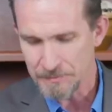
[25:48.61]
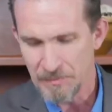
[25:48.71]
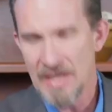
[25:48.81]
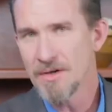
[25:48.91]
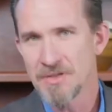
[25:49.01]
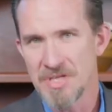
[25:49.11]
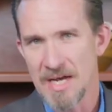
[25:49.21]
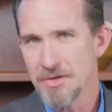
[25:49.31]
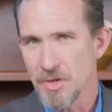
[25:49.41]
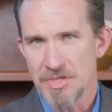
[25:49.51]
Peter
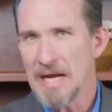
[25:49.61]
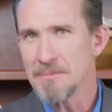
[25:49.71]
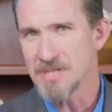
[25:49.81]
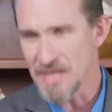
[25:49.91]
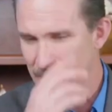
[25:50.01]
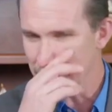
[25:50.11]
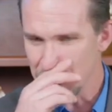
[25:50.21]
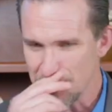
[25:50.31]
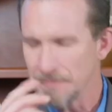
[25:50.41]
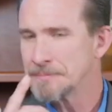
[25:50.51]
says, or James says,